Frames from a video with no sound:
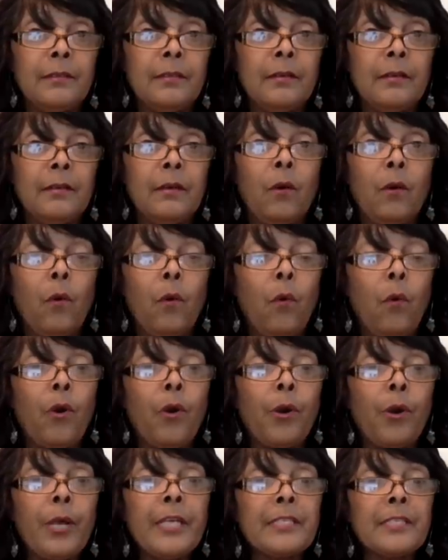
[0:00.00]

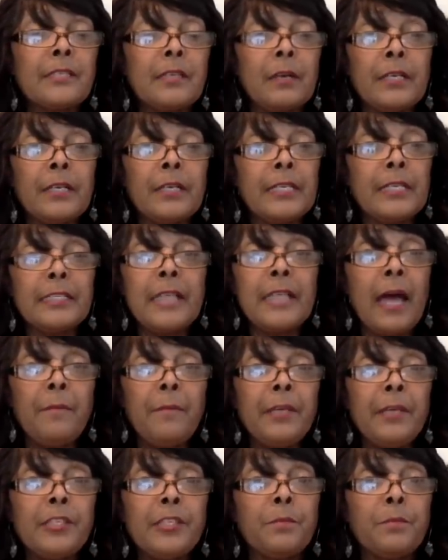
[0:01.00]
and it's not
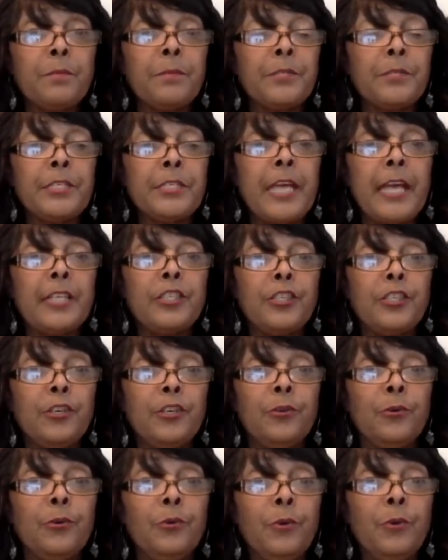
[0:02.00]
meant to protect
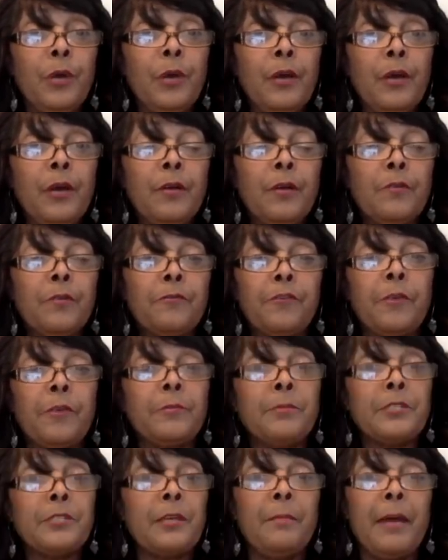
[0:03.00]
you from
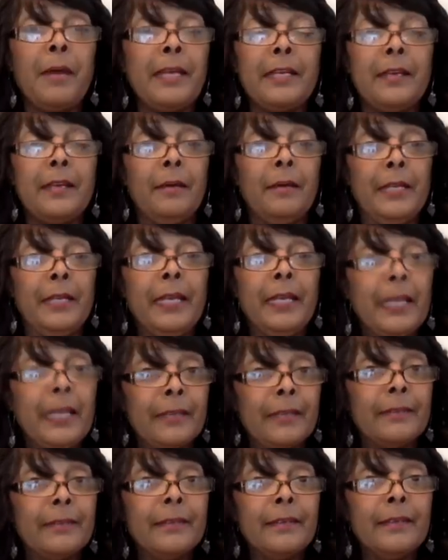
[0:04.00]
somebody coming in
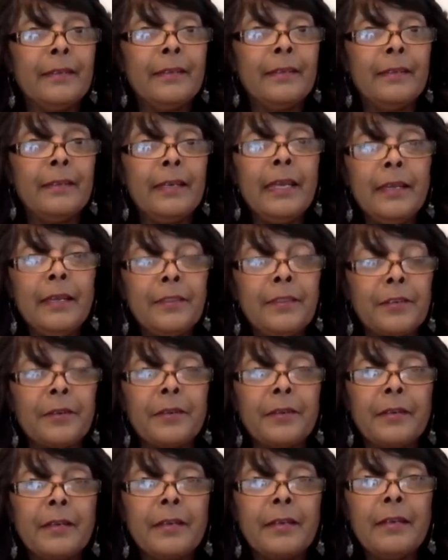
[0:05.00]
either.
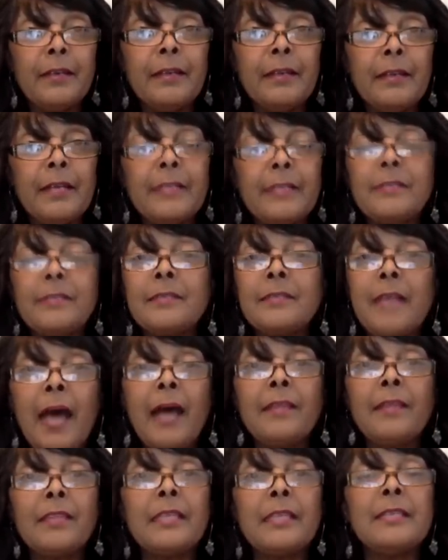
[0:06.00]
It's not
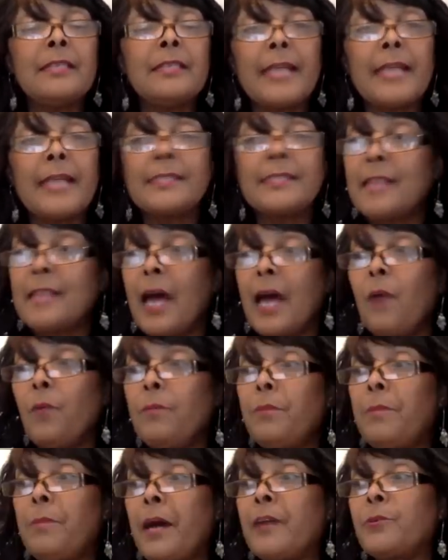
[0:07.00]
that's not what
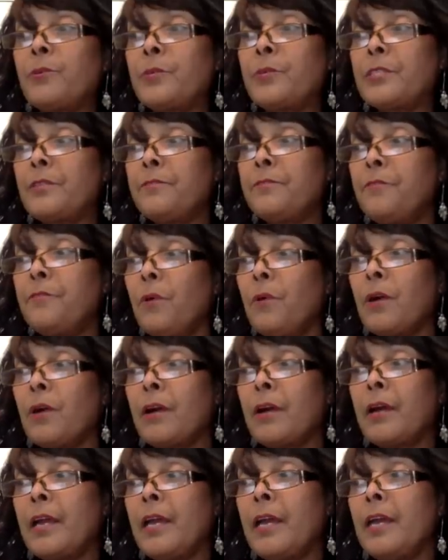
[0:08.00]
boundaries are for.
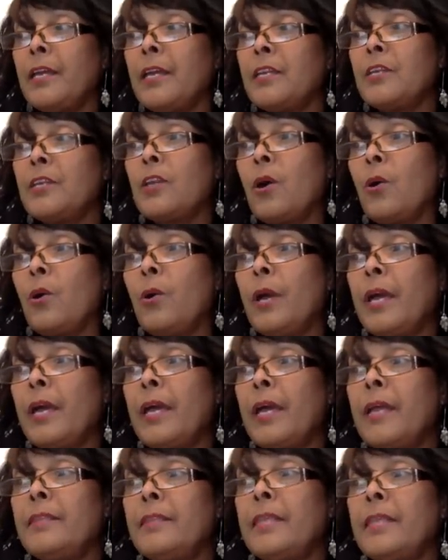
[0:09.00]

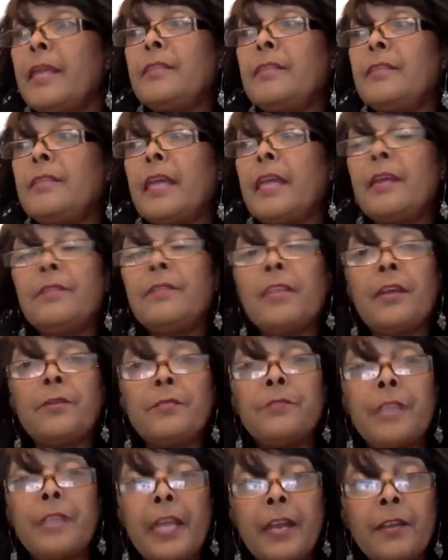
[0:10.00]
They're
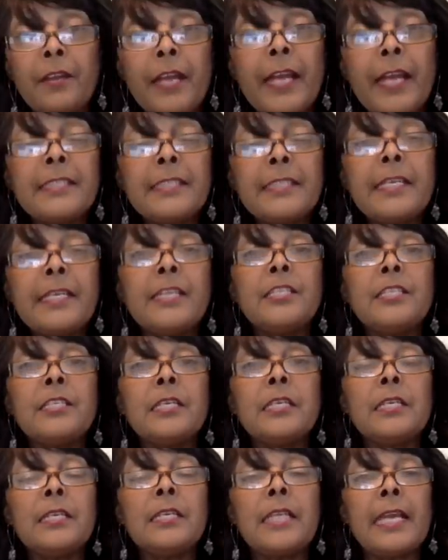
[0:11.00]
there, like I said,
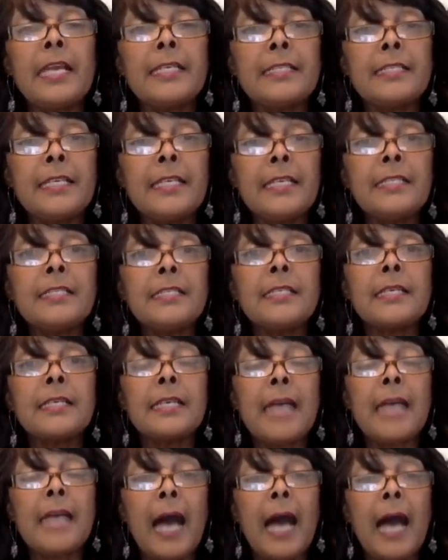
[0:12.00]
they exist to
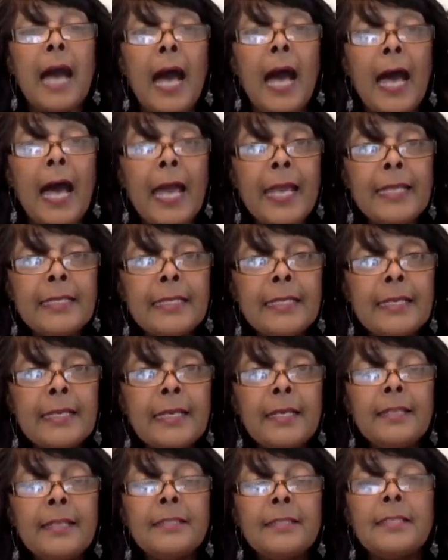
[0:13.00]
guide,
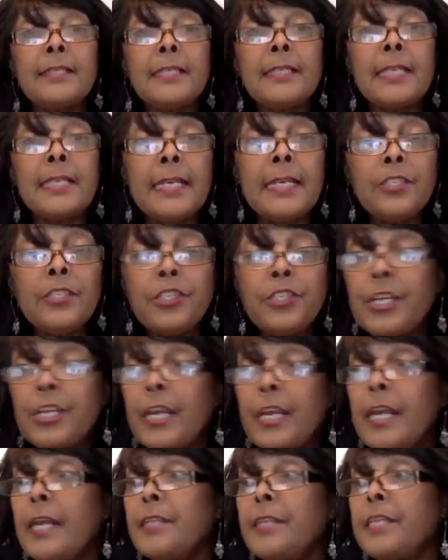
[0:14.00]
to teach.
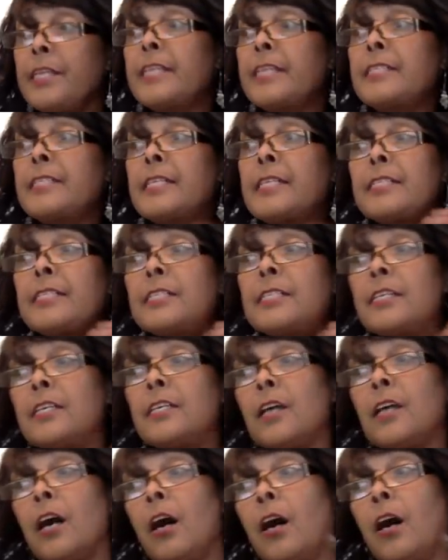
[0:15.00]
They exist
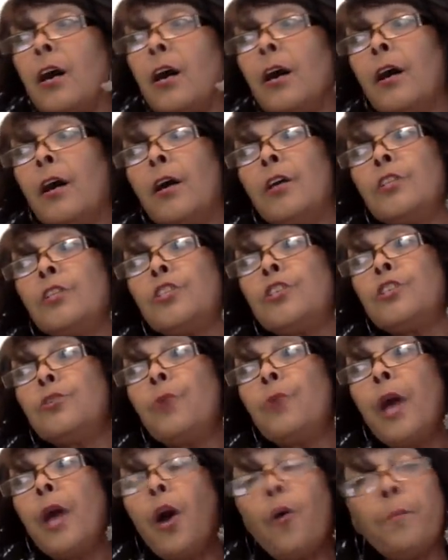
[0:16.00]
to
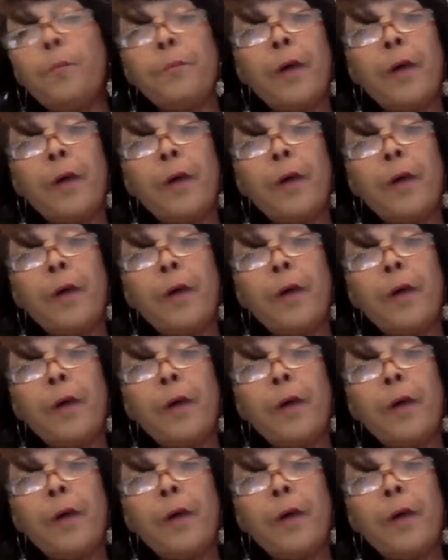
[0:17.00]
help